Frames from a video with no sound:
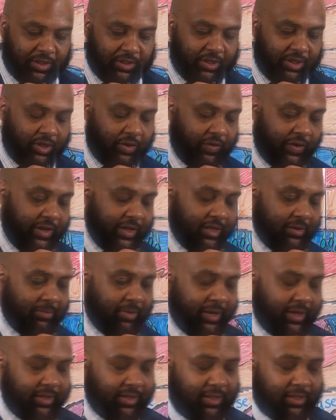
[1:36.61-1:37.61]
degraded
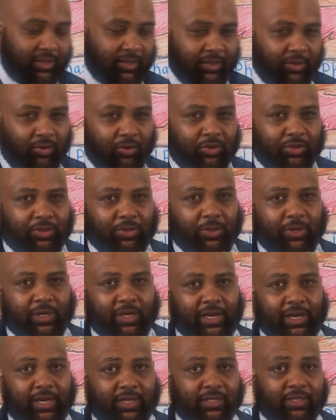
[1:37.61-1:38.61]
by the
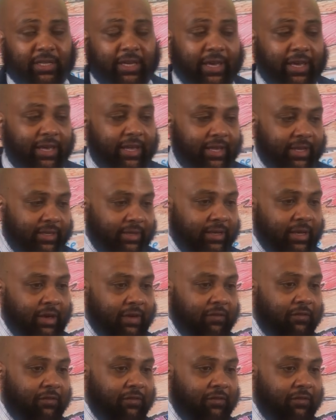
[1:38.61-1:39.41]
osteoclast and